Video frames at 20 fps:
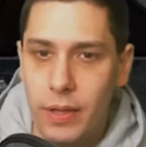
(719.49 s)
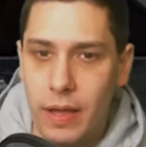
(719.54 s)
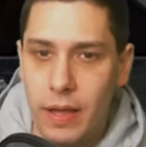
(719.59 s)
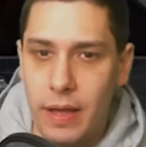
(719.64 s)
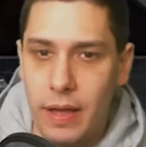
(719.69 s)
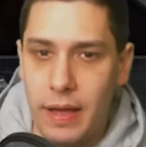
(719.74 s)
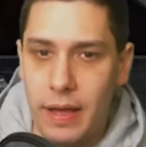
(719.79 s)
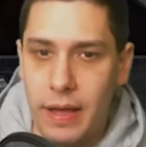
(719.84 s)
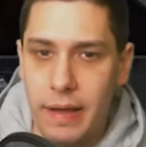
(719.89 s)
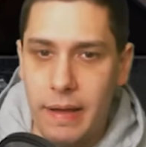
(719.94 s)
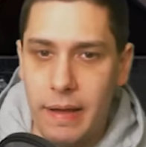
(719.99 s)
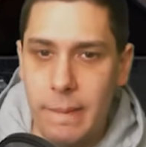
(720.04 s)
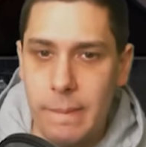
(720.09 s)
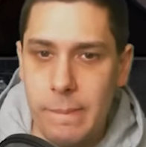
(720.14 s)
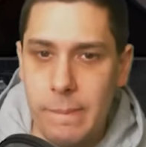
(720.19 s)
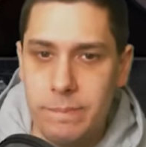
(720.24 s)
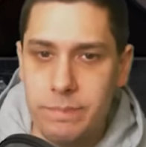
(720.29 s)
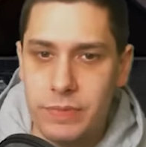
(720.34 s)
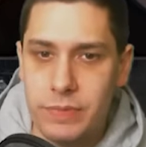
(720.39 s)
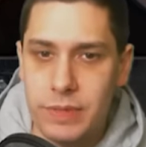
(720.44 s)

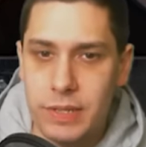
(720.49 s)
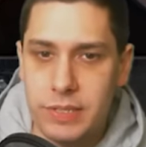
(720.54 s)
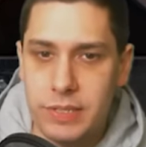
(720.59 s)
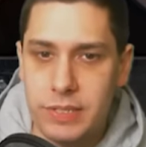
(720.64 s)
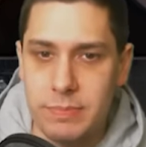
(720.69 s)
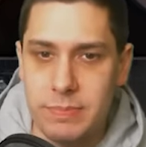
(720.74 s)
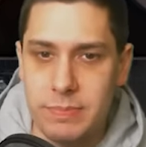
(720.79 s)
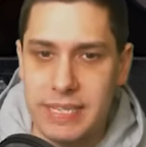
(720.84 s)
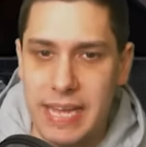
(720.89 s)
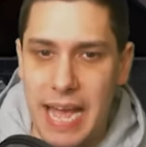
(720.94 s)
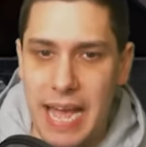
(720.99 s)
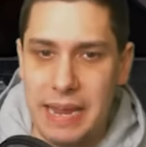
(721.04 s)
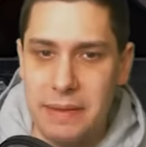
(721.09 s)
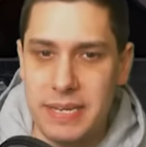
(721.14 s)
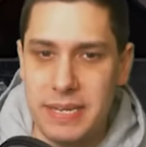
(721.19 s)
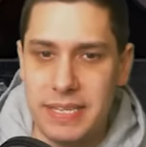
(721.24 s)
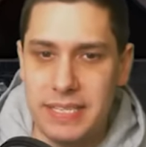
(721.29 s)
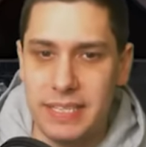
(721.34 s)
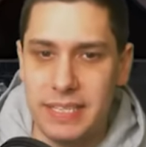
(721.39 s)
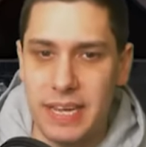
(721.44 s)
Um, some
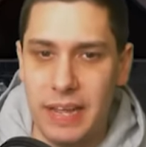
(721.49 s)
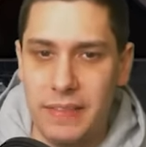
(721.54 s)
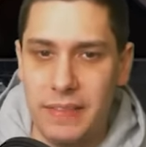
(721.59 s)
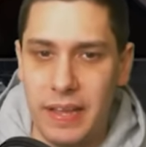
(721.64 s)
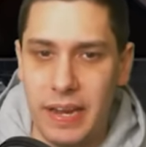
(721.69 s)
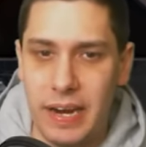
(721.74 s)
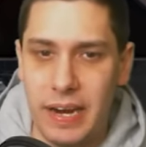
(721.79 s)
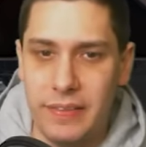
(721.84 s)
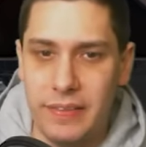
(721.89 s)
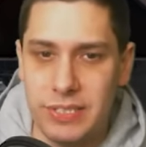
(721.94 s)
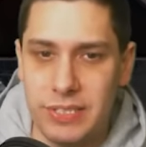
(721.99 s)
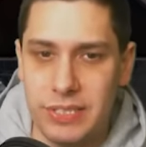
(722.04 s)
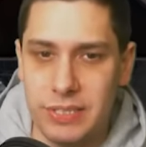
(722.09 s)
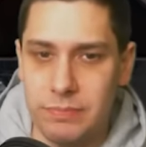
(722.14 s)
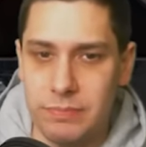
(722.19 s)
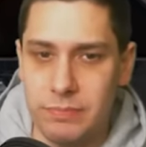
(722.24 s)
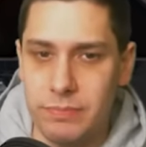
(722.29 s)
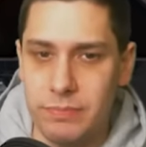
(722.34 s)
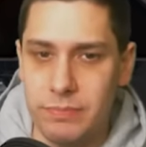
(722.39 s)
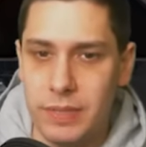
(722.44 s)
diamonds on there. There's
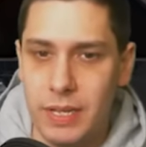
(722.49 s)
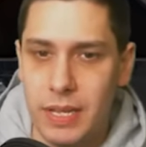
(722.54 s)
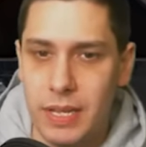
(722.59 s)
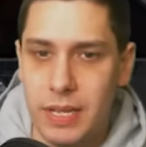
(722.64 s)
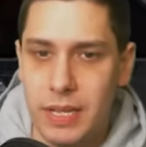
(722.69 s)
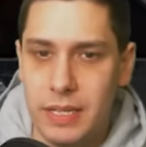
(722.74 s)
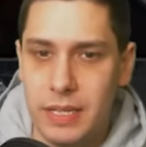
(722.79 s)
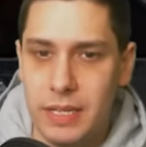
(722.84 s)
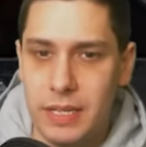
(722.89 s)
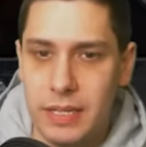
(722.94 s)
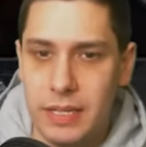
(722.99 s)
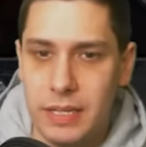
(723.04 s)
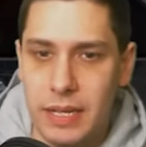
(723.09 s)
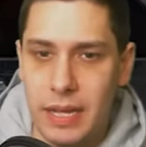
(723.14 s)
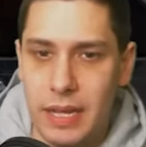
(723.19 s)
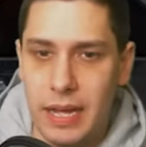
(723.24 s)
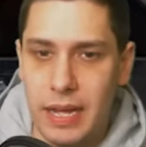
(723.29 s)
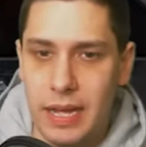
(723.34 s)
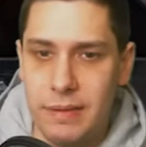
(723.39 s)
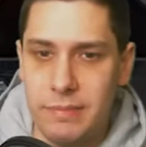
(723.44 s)
some
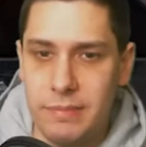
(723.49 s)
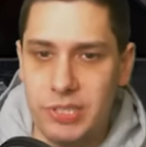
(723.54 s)
um,